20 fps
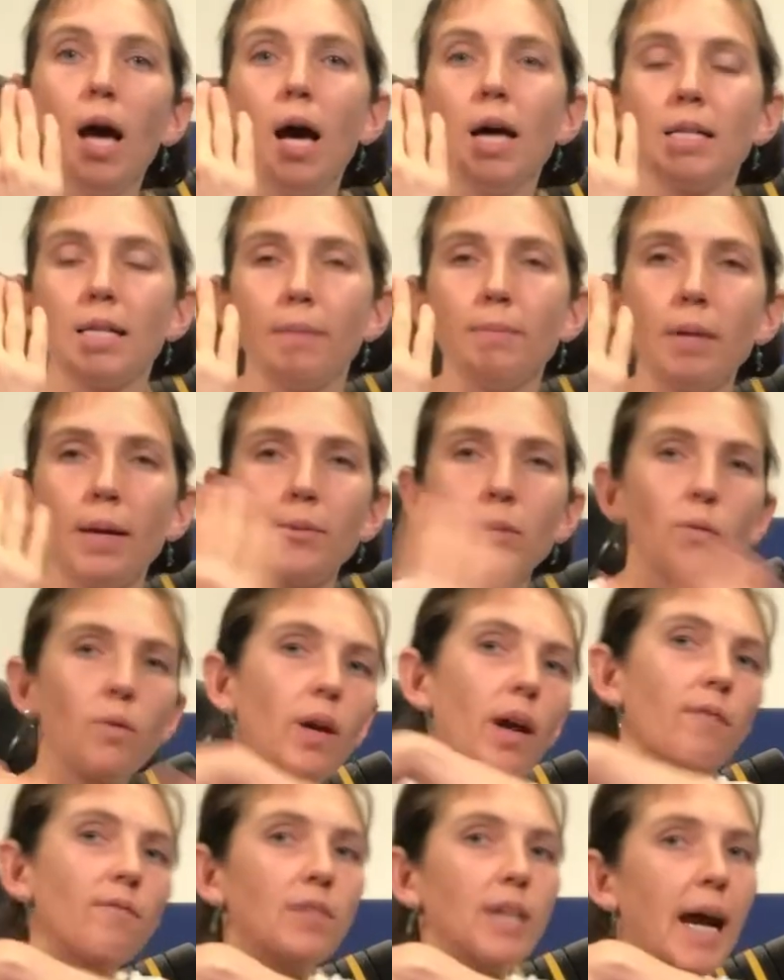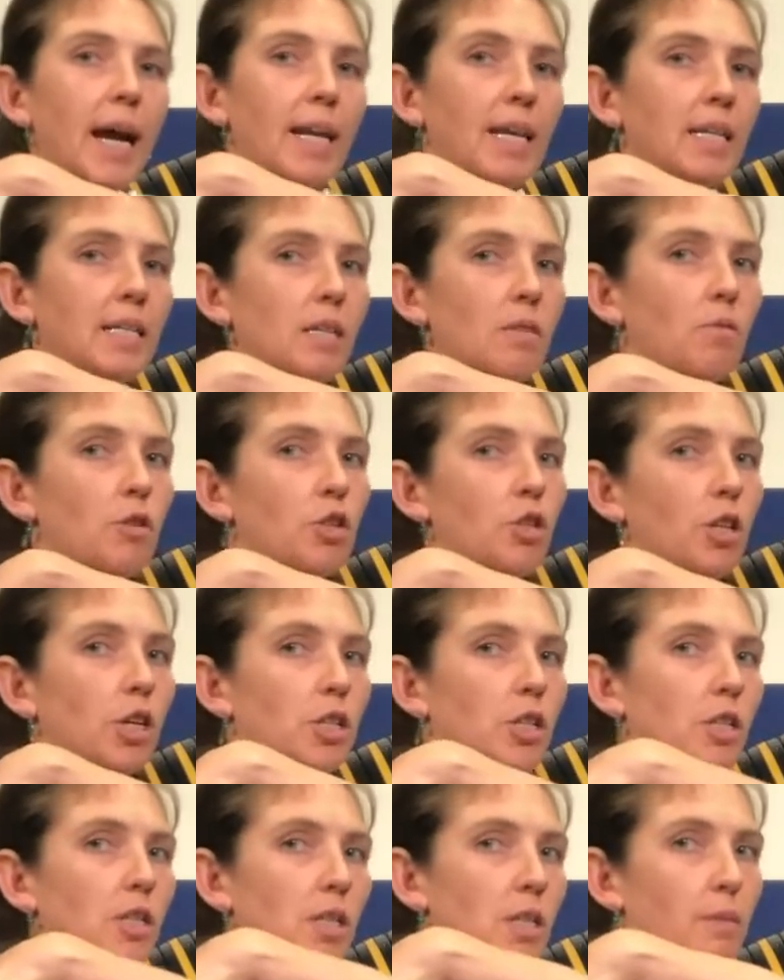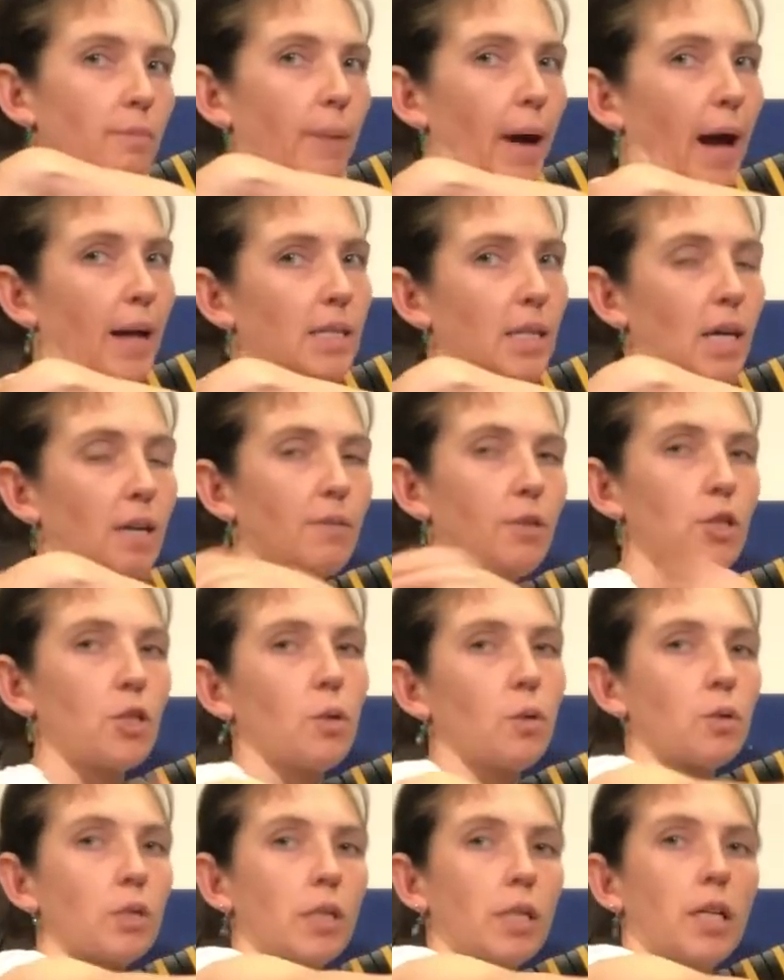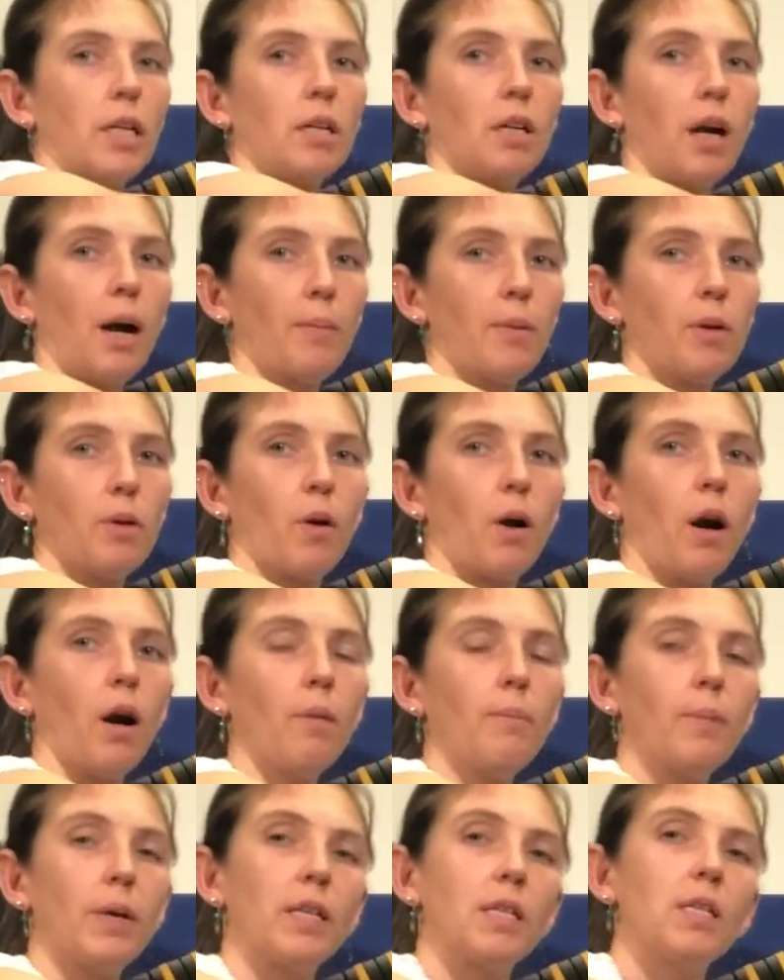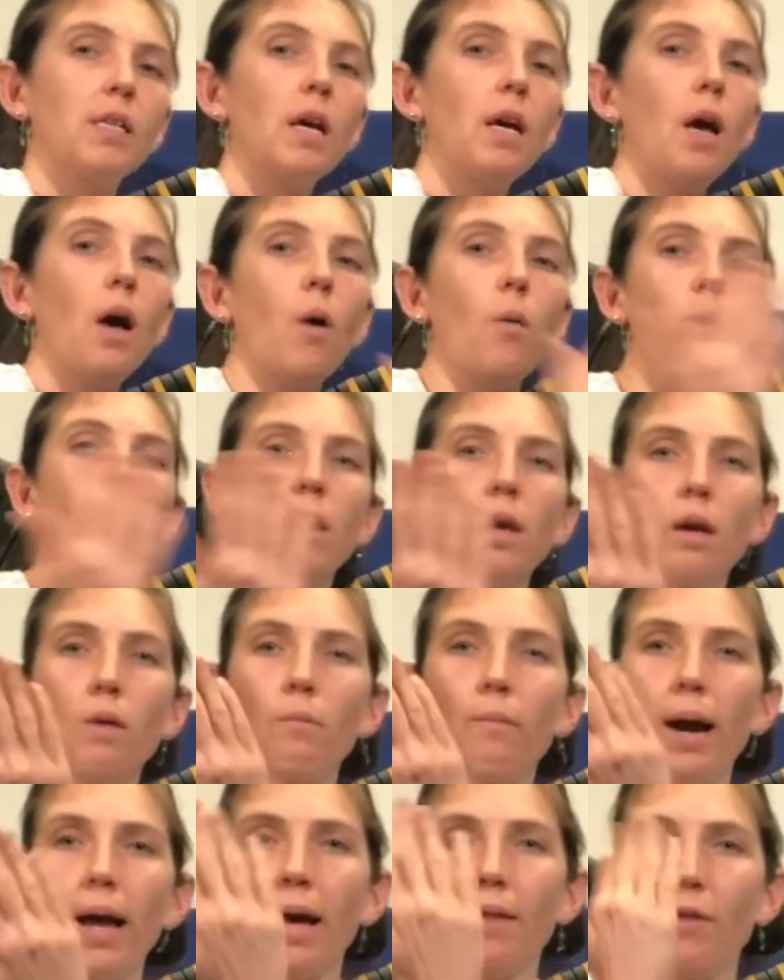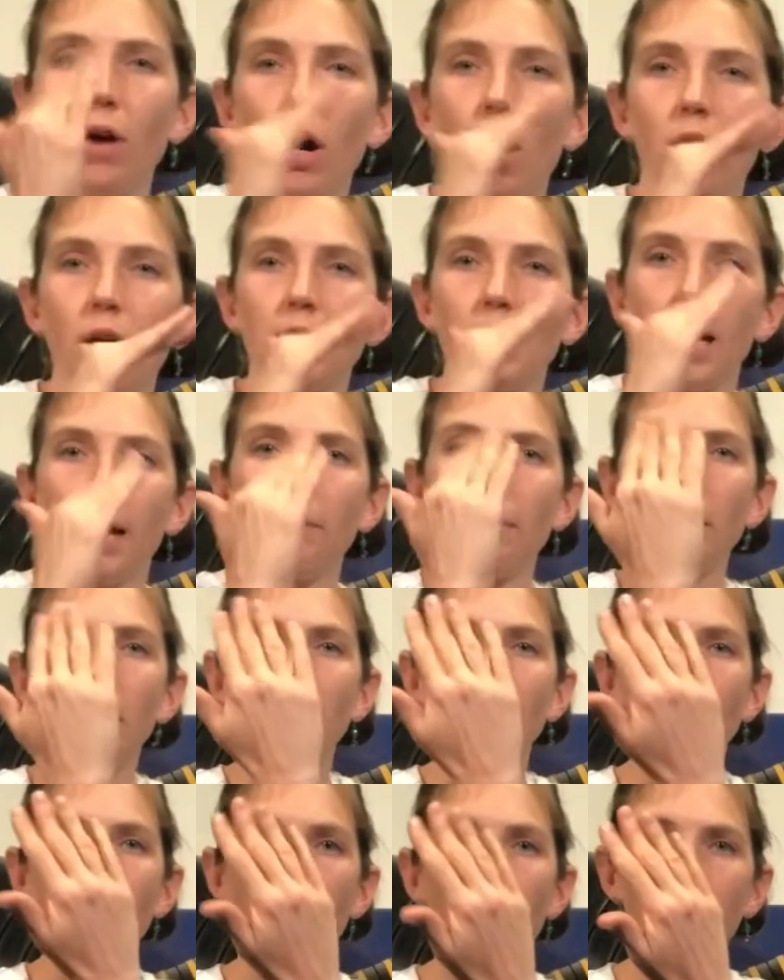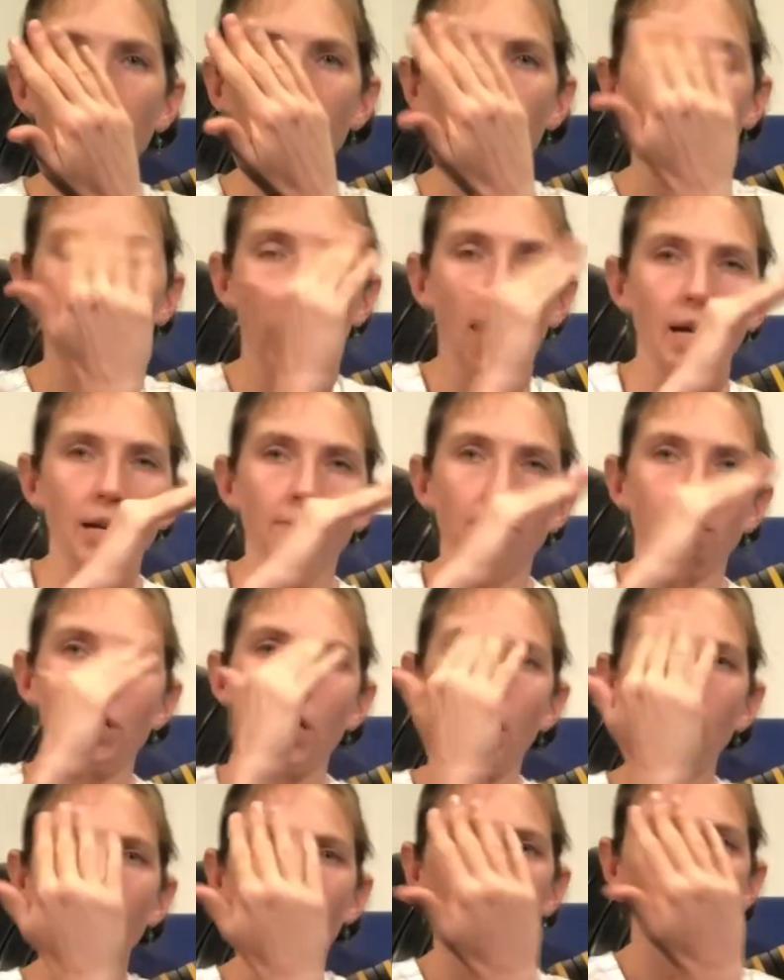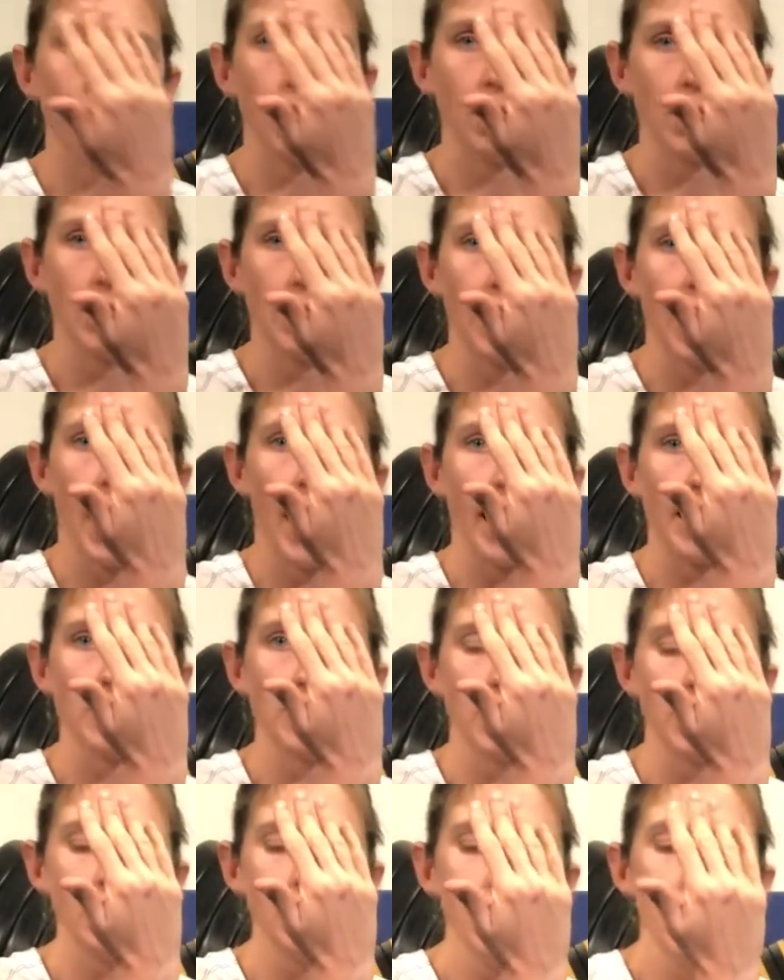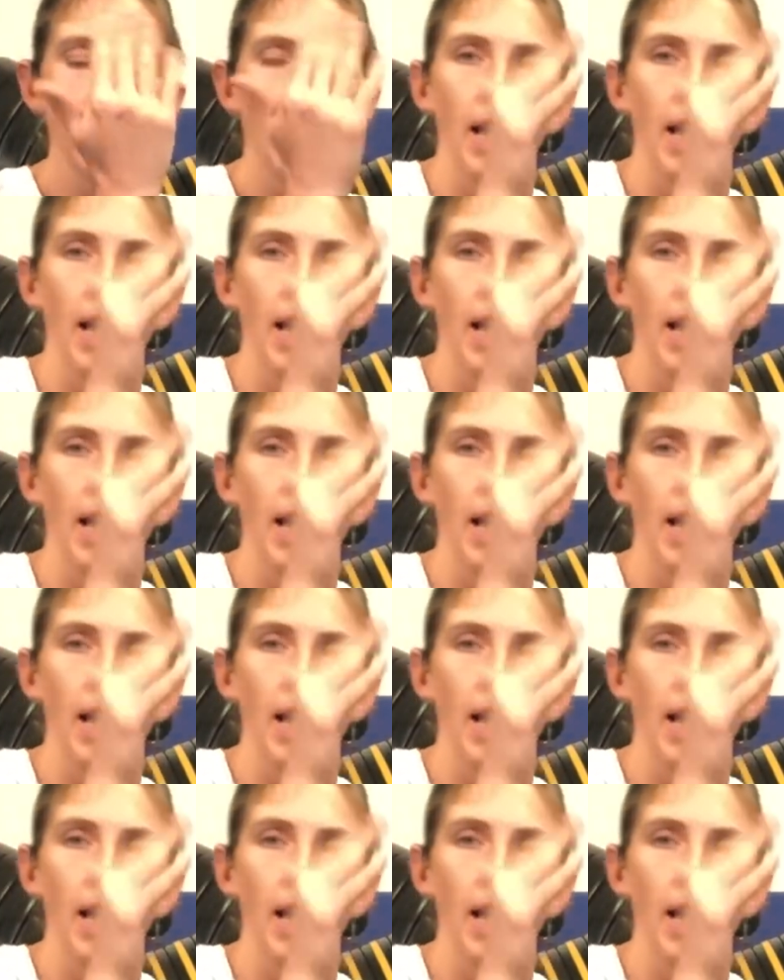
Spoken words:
Sometimes if we have tightness and restrictions in the back side of our shoulder here up into our armpits, we might have a hard time getting that kind of turned in action.